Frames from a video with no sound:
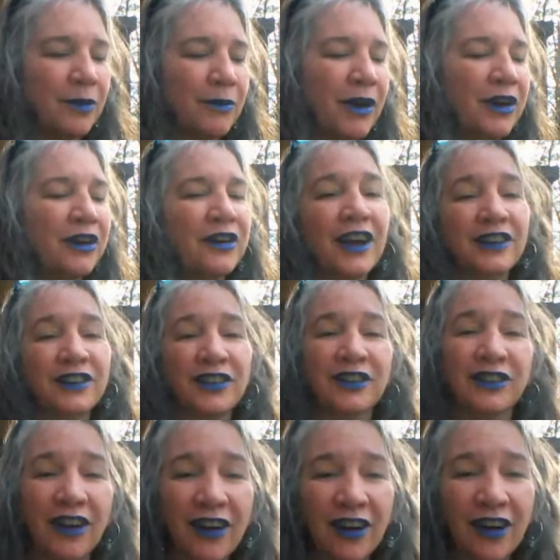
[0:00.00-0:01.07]
And my
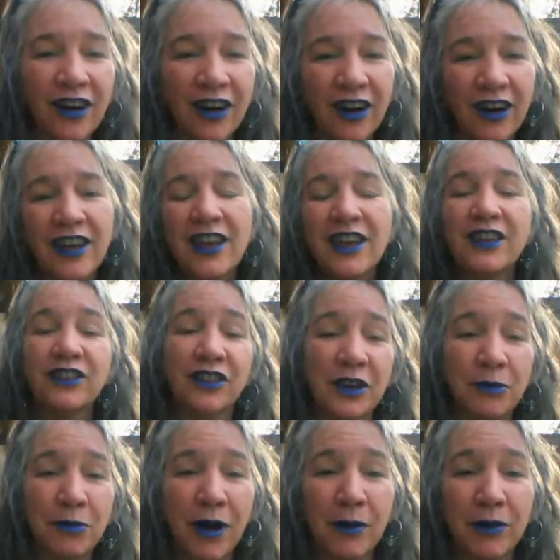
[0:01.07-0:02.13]
corrections are
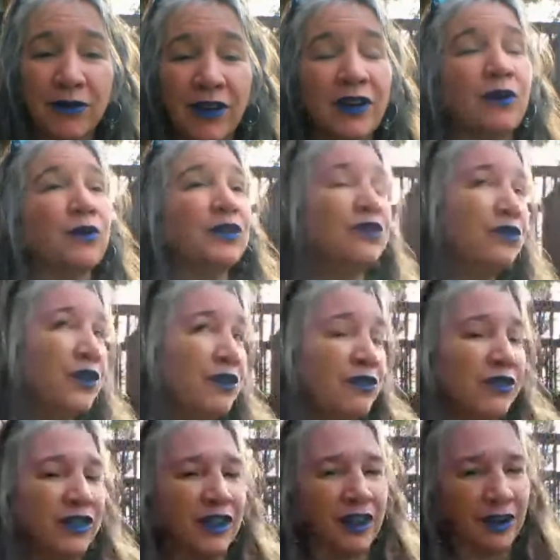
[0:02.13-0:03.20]
Janine Palmy Vega was
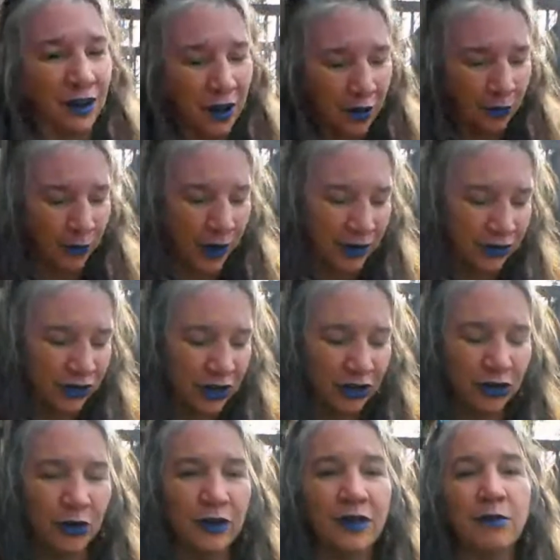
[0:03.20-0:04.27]
15 when she
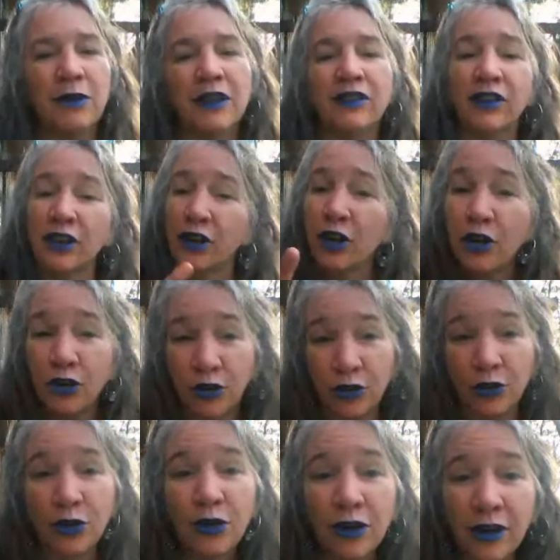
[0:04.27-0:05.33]
joined the Beats in New
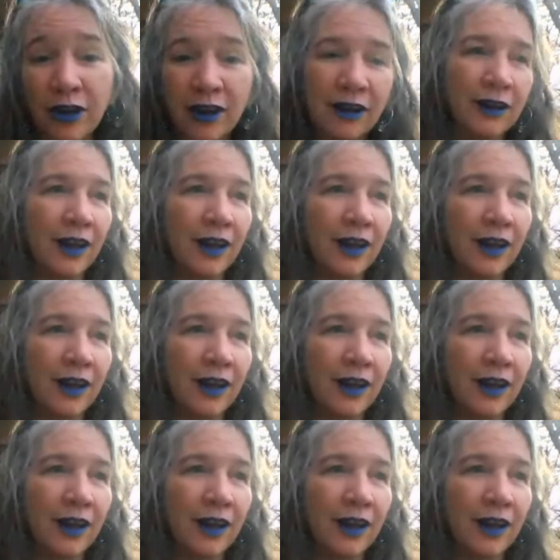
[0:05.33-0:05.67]
York,